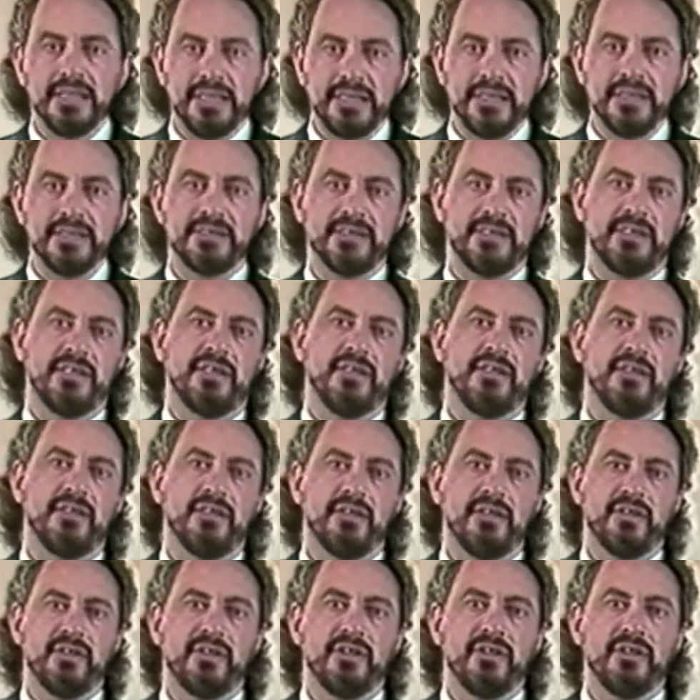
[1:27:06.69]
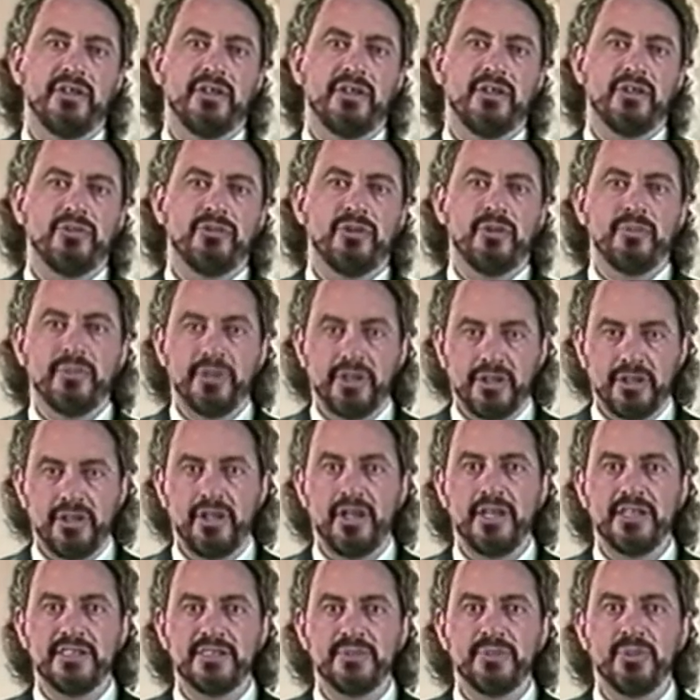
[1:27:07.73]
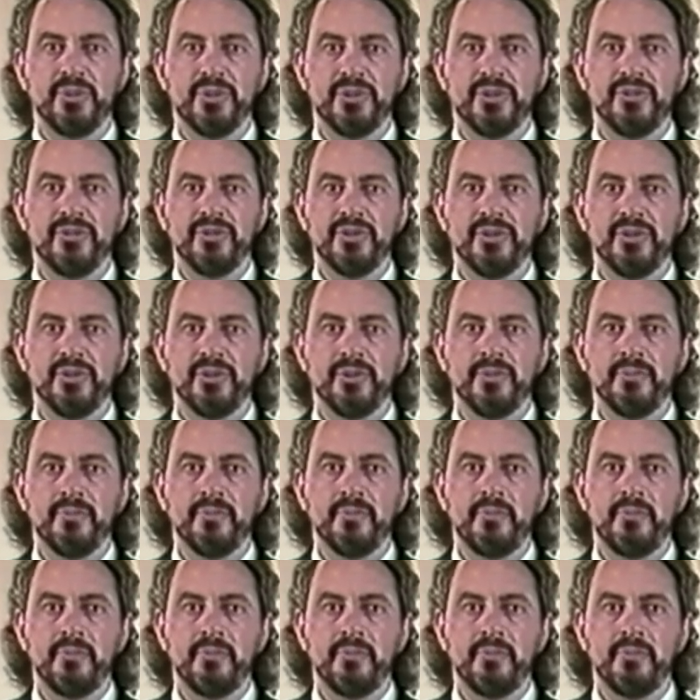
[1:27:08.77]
easy from the client's point of view,